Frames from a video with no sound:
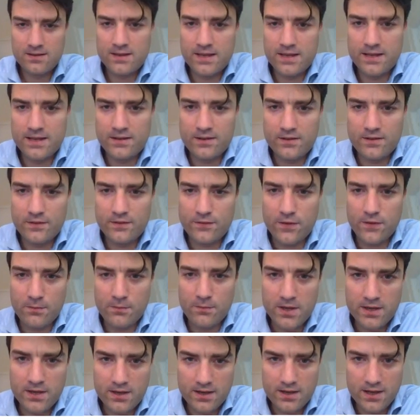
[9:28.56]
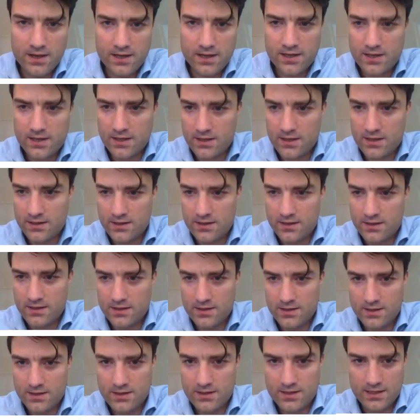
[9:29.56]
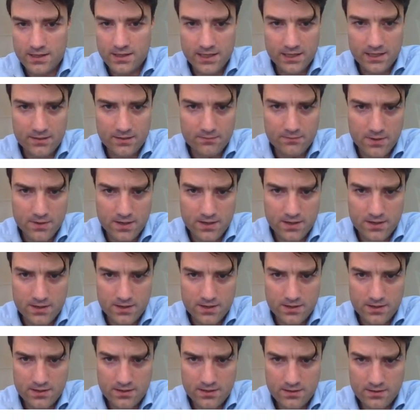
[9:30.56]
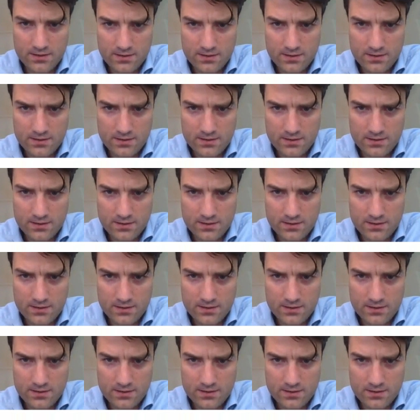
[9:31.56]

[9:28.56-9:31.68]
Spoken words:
and from here I can select my